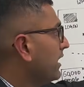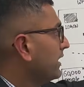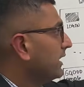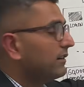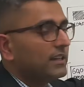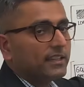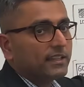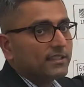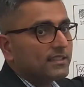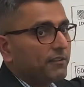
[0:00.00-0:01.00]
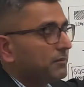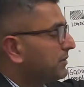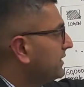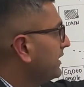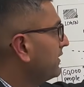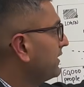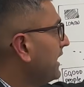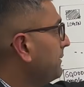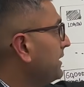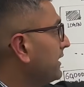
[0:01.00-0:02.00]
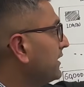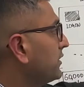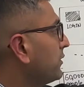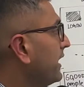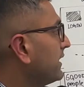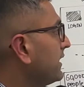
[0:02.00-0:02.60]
they're clicking it 7% of the time, that click-through rate.